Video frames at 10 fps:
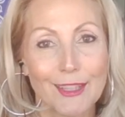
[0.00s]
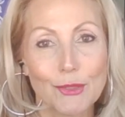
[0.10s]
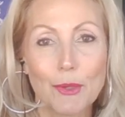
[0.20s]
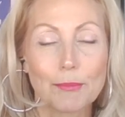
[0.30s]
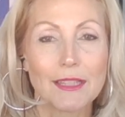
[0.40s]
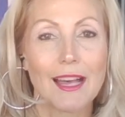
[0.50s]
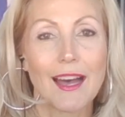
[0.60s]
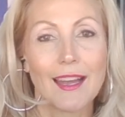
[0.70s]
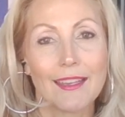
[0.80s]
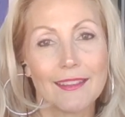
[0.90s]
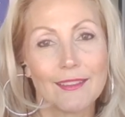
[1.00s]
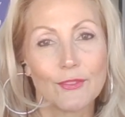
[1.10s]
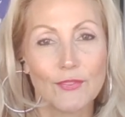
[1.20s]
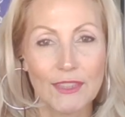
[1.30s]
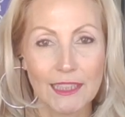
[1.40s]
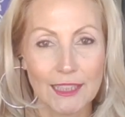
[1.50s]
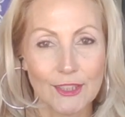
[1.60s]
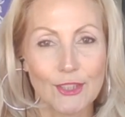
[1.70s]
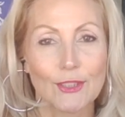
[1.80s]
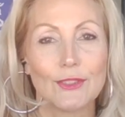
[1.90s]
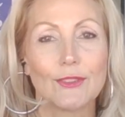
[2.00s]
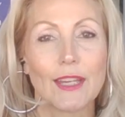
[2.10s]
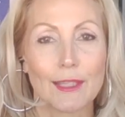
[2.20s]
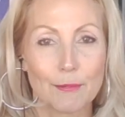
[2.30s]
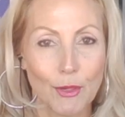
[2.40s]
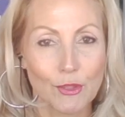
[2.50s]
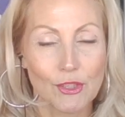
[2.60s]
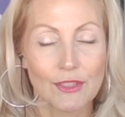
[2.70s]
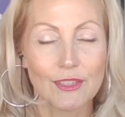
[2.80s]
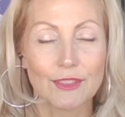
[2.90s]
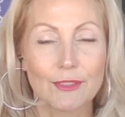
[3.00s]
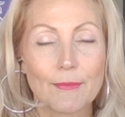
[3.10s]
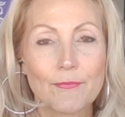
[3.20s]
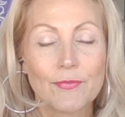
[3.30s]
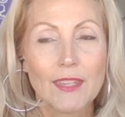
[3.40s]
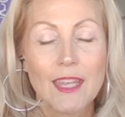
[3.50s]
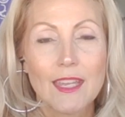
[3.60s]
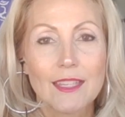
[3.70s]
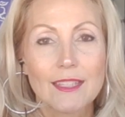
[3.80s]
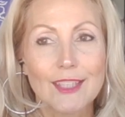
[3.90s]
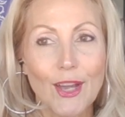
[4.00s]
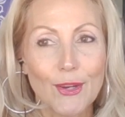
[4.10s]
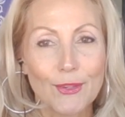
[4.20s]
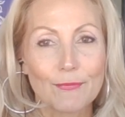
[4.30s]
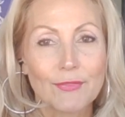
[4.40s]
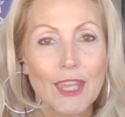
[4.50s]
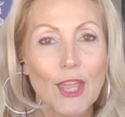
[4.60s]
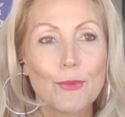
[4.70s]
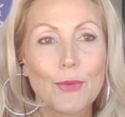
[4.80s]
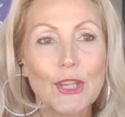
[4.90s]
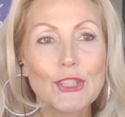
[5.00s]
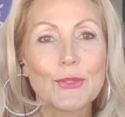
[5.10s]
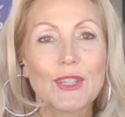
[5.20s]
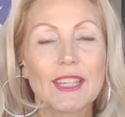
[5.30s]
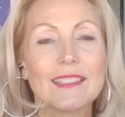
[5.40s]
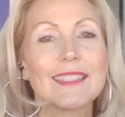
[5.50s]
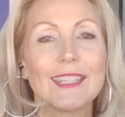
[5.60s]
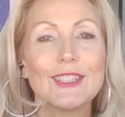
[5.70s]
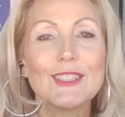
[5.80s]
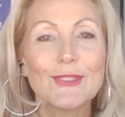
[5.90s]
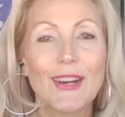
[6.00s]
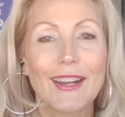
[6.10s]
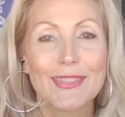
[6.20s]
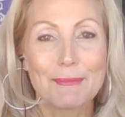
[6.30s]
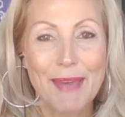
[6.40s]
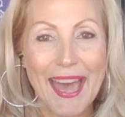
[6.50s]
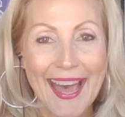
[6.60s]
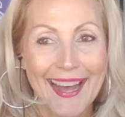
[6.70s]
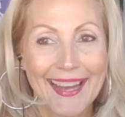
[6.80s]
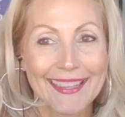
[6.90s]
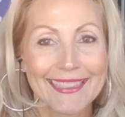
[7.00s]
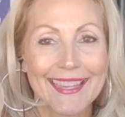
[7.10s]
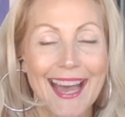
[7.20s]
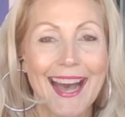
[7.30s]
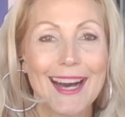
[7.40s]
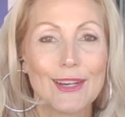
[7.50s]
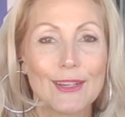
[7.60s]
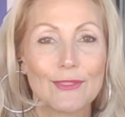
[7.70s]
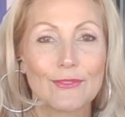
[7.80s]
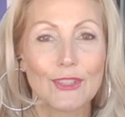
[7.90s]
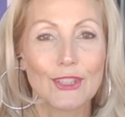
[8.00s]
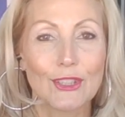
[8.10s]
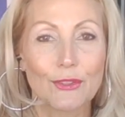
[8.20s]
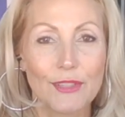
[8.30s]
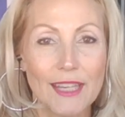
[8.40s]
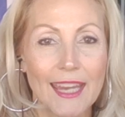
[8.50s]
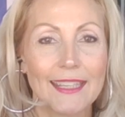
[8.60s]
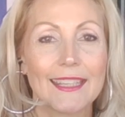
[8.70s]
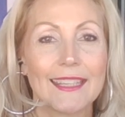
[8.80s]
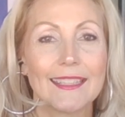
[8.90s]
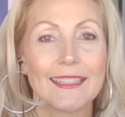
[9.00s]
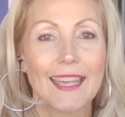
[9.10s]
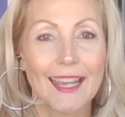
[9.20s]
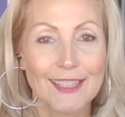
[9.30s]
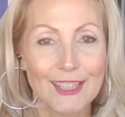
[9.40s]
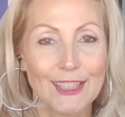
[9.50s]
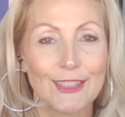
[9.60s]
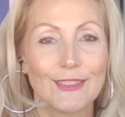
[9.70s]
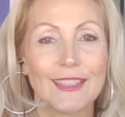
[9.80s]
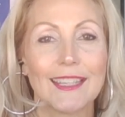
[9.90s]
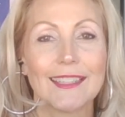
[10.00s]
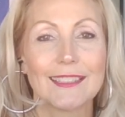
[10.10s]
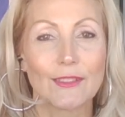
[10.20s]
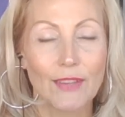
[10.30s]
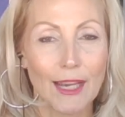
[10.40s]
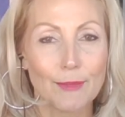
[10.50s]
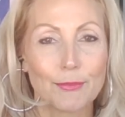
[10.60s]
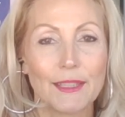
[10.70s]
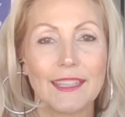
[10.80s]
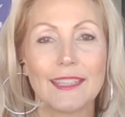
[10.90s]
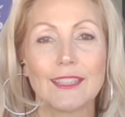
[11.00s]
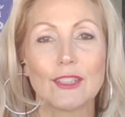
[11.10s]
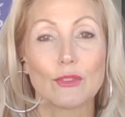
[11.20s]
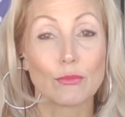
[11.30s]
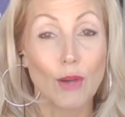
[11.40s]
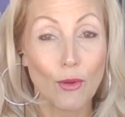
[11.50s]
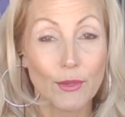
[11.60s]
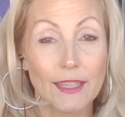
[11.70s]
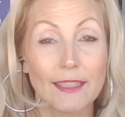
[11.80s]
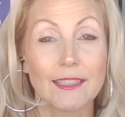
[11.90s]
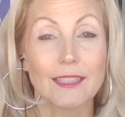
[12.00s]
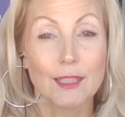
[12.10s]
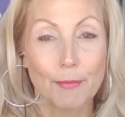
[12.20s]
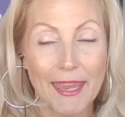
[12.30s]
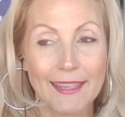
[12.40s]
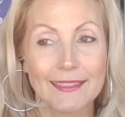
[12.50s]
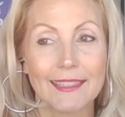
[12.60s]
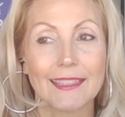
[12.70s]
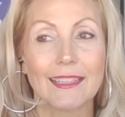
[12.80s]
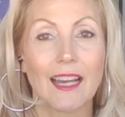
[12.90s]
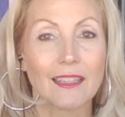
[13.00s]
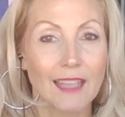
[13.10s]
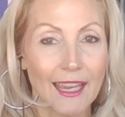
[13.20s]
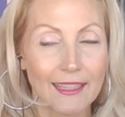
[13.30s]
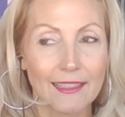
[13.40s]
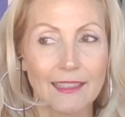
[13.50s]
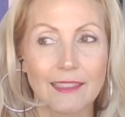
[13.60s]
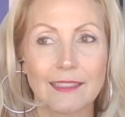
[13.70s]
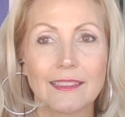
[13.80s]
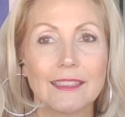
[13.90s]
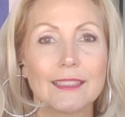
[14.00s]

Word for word: and you apply feeling to and emotion to. So when you continue on the path of creating, executing, developing, growing, expanding, aligning